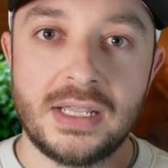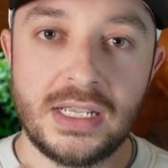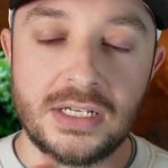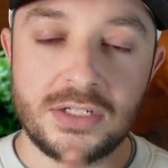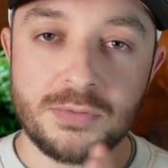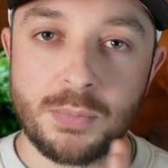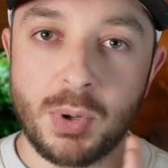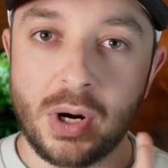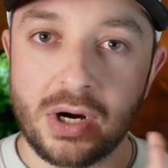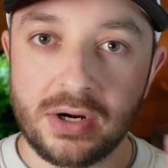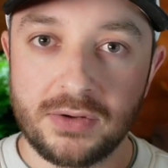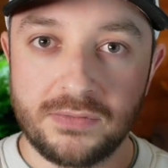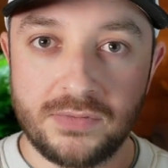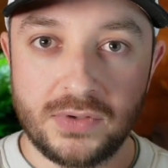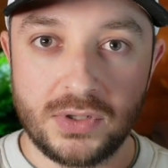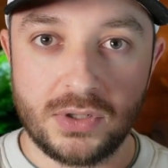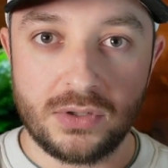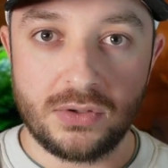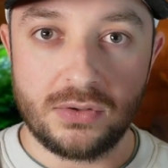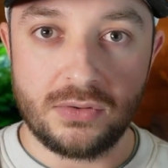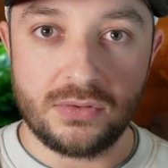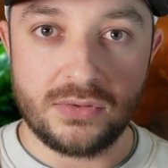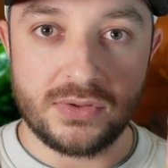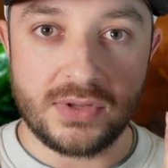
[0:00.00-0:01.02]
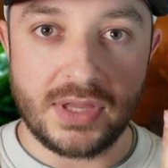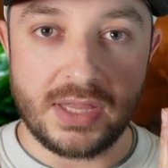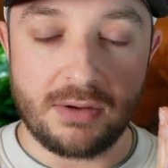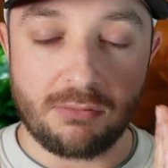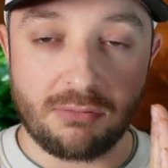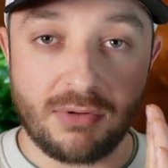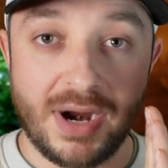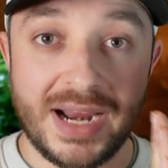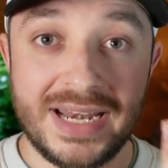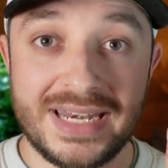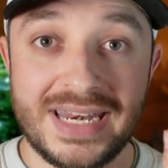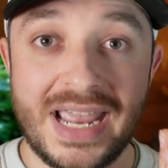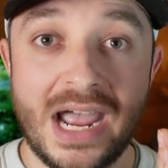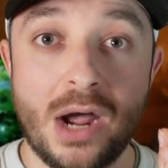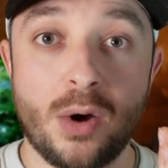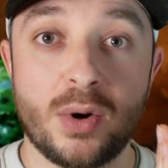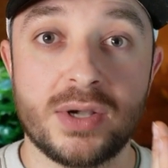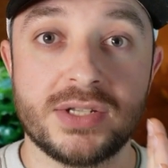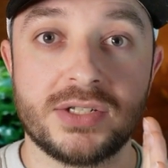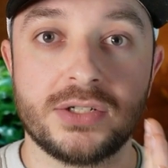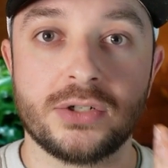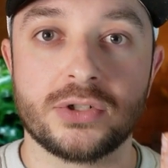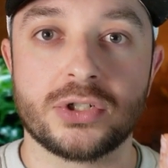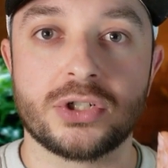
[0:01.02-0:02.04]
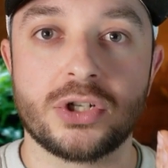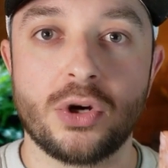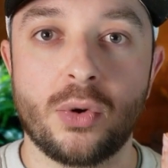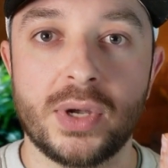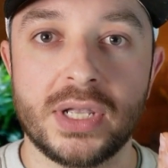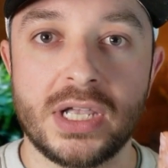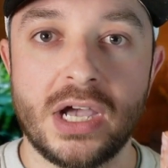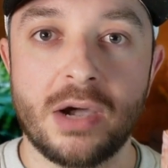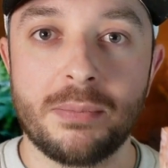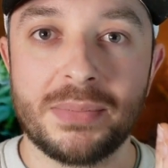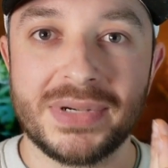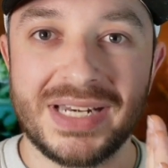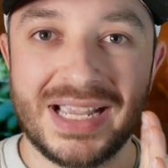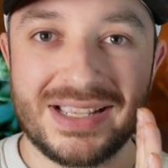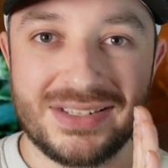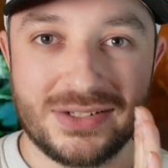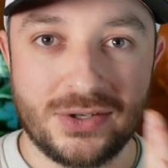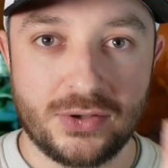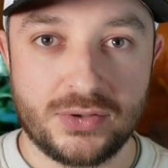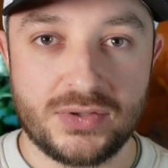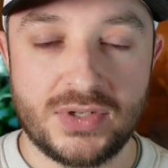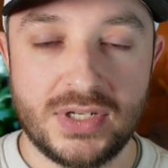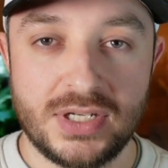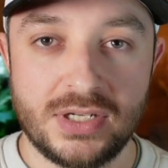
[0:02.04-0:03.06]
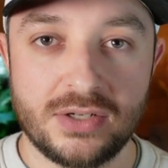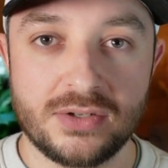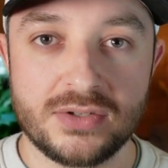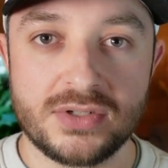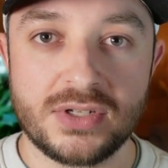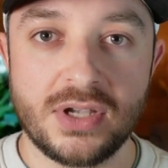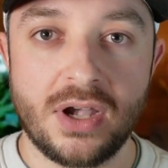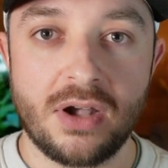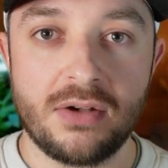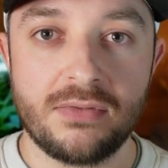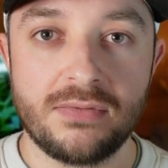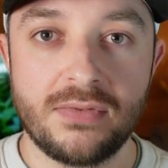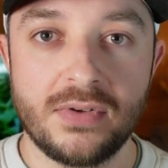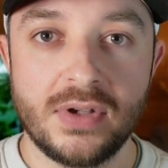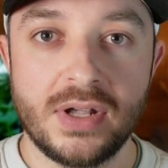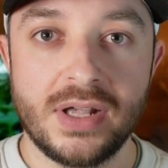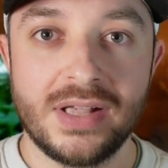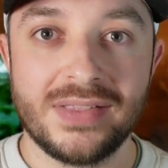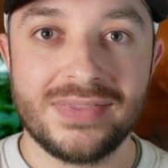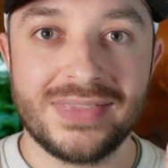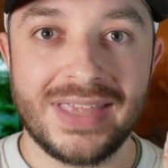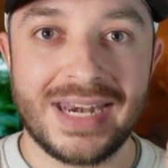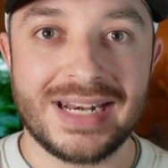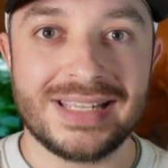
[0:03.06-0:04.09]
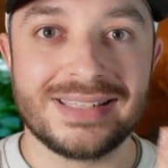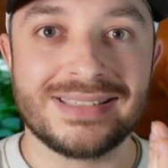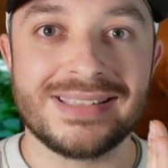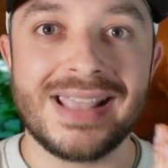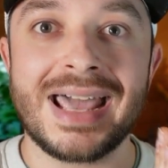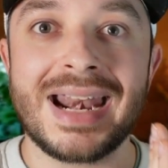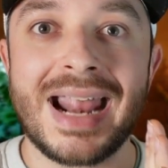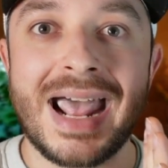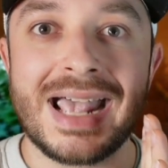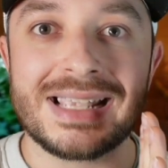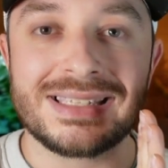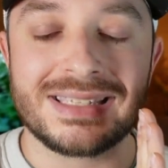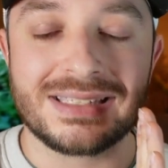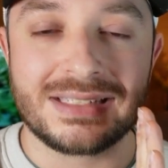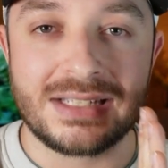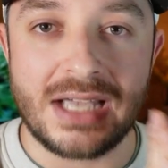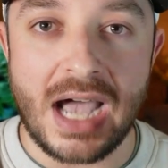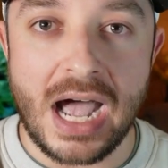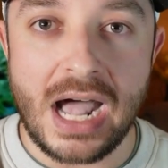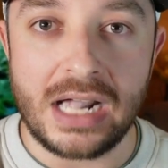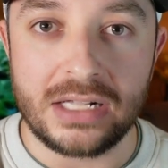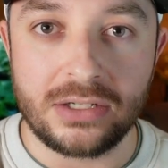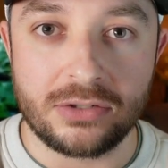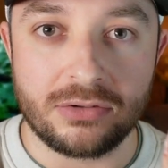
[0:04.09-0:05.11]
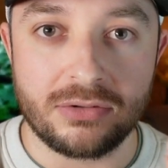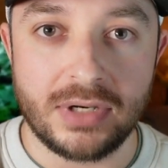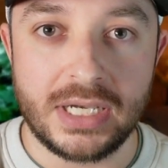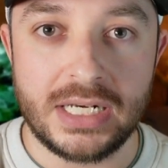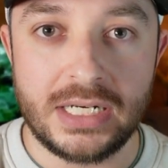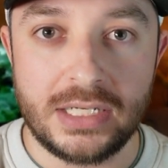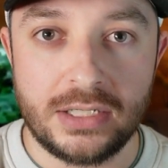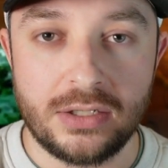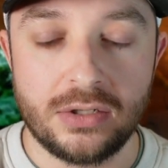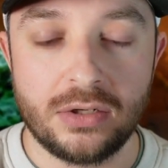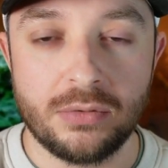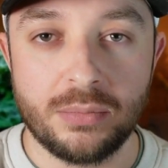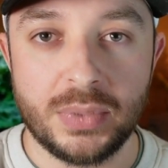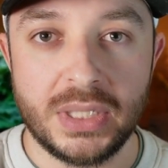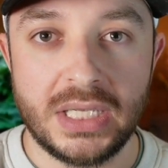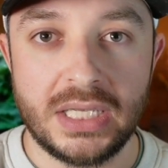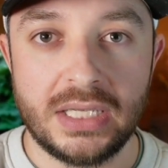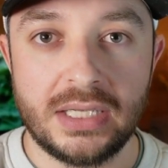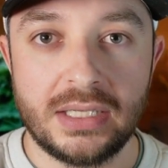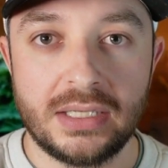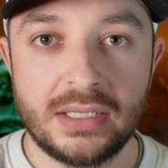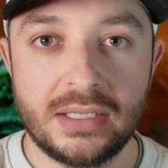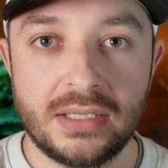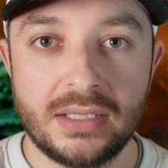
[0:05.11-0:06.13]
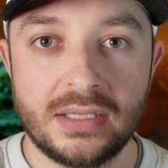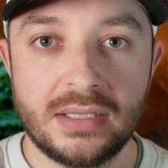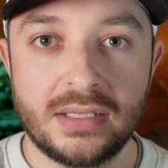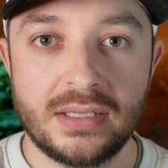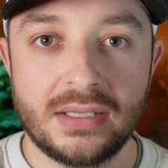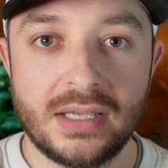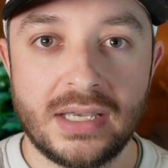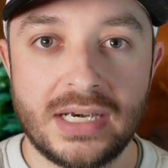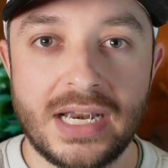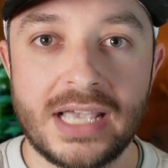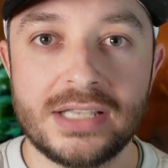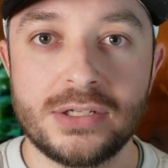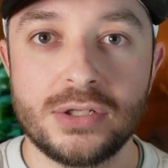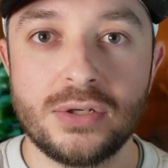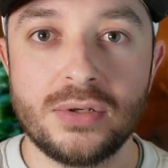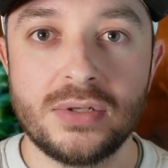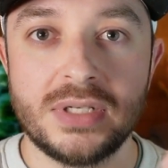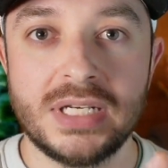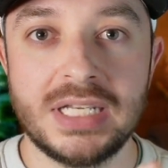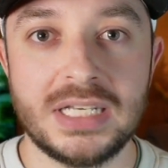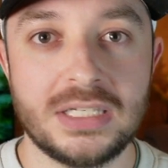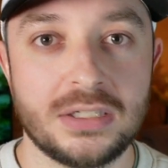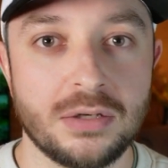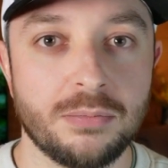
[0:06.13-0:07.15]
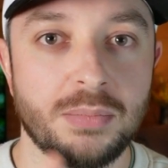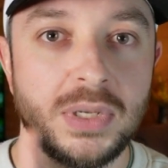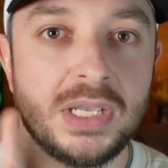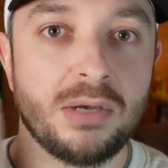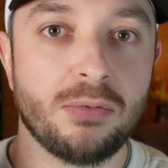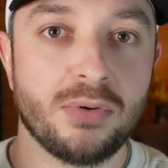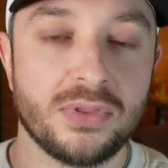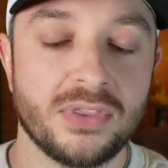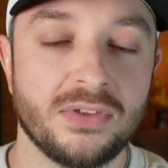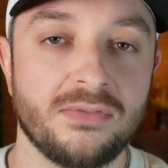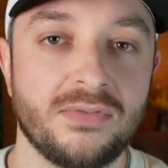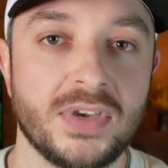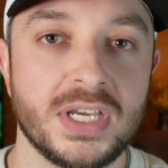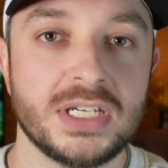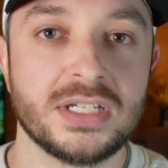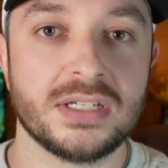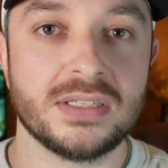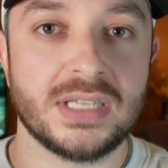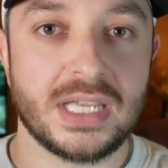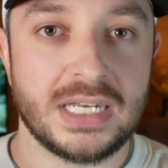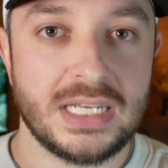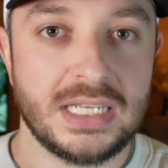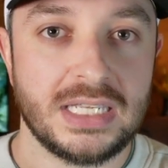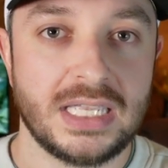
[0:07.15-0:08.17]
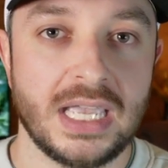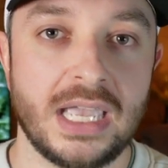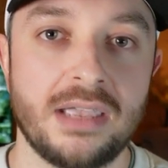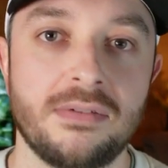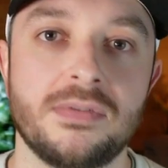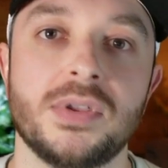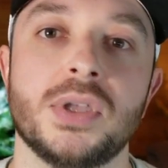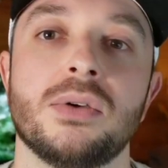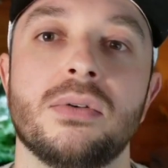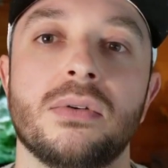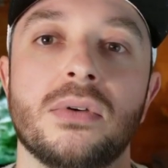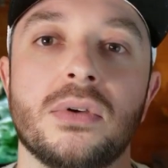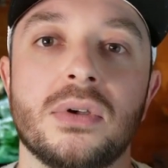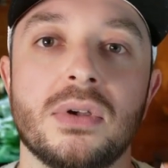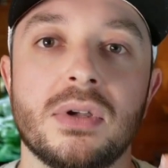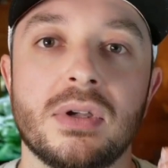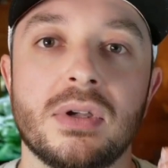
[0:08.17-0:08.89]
Each part of you that right now as you're showing up and as you see yourself, that is not as God created you to be and as you need to be with the vision that he gave you.